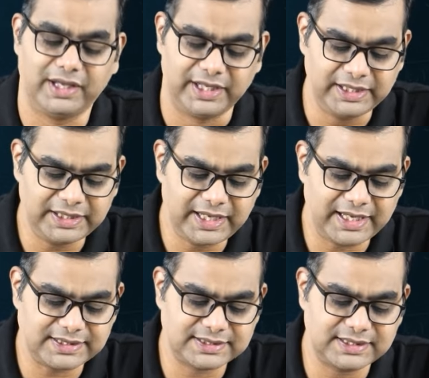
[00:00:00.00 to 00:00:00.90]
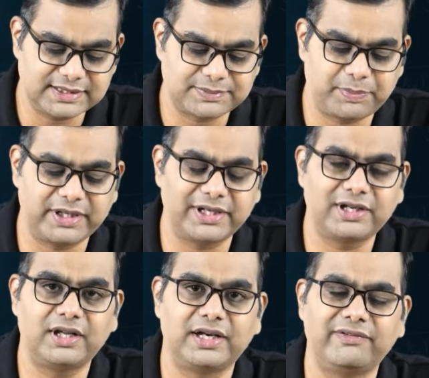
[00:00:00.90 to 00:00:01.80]
In case this
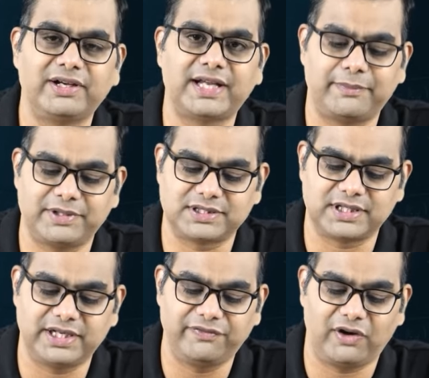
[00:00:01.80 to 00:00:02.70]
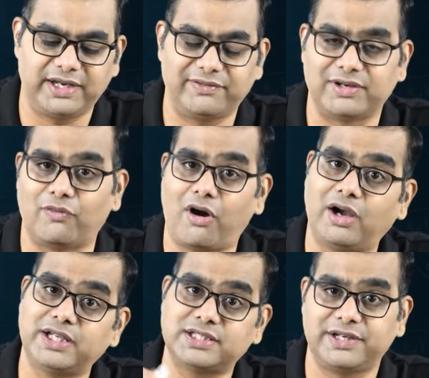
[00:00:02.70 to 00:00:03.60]
particular event happens, the default event,
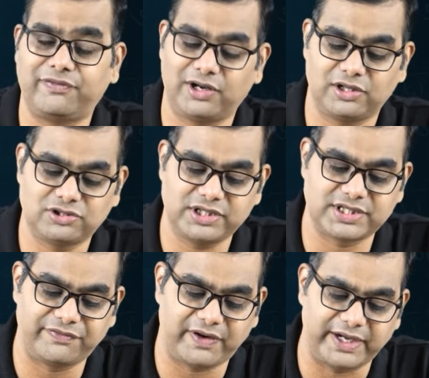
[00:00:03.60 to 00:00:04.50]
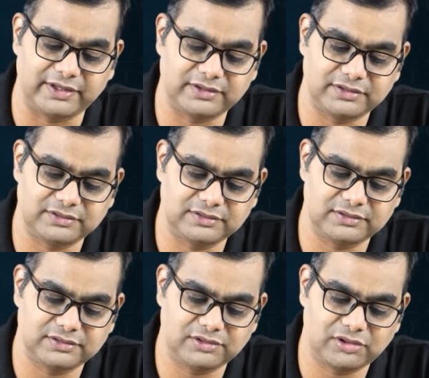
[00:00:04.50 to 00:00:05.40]
what is default also is defined.
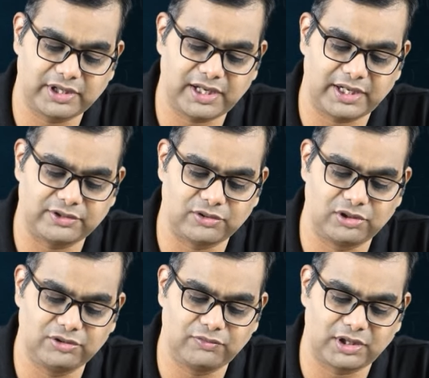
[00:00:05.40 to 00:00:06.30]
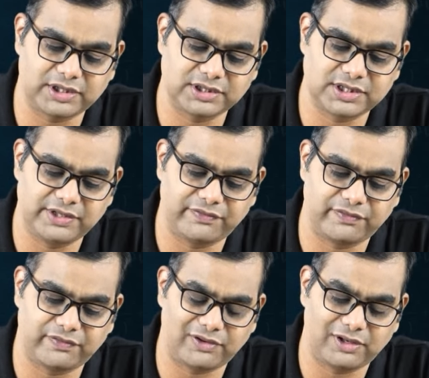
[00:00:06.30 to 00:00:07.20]
Okay, I told you what is
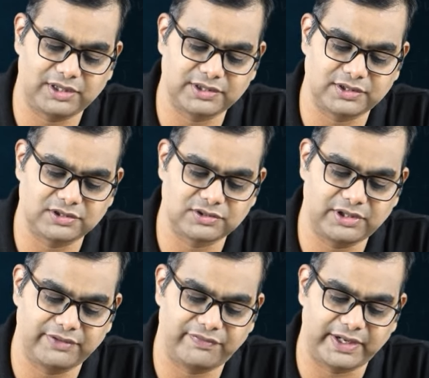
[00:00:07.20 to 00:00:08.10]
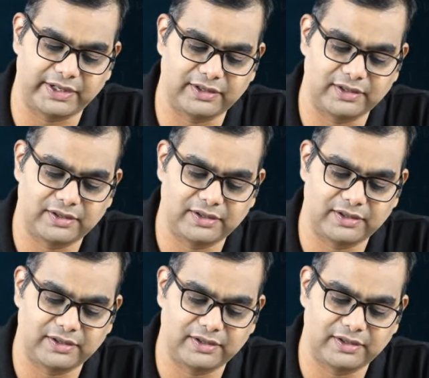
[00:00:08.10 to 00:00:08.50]
default is also defined.